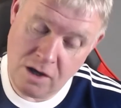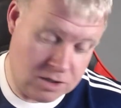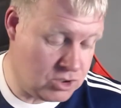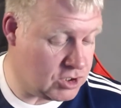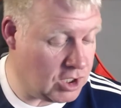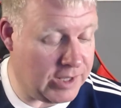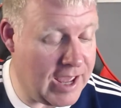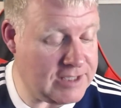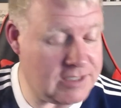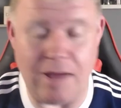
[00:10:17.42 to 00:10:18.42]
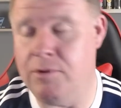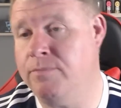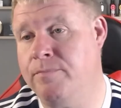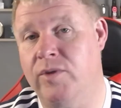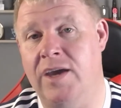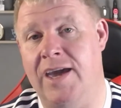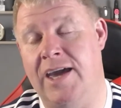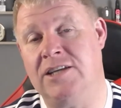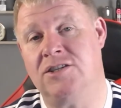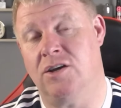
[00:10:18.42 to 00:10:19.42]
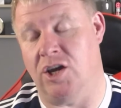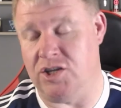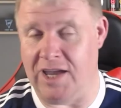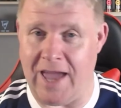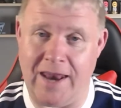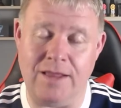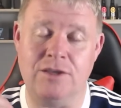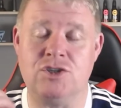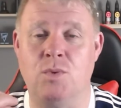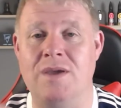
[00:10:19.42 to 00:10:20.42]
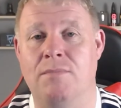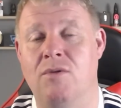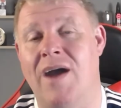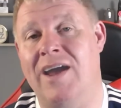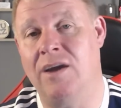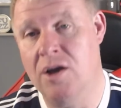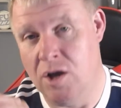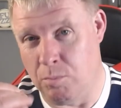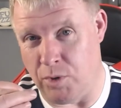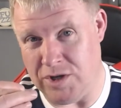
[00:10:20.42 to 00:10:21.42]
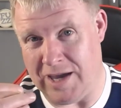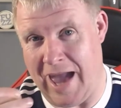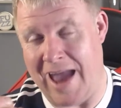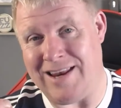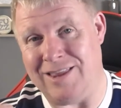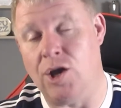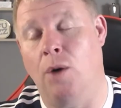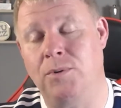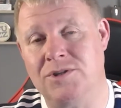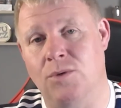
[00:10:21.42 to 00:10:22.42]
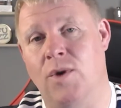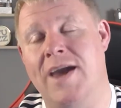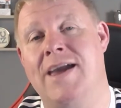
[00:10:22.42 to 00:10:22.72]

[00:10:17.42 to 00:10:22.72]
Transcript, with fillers: Still a nice lemon, it is, and you're getting the sweet meringue, but you're getting it the opposite way.